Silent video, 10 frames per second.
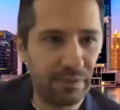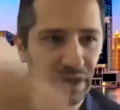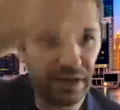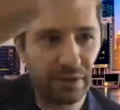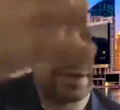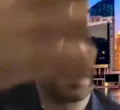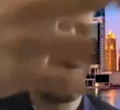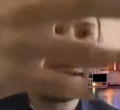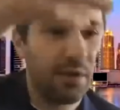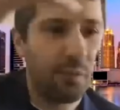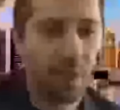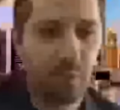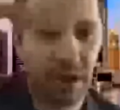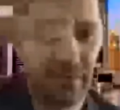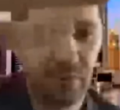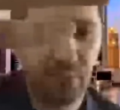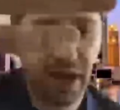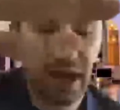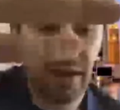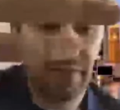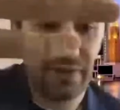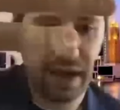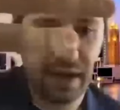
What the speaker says: diagnose whatever we have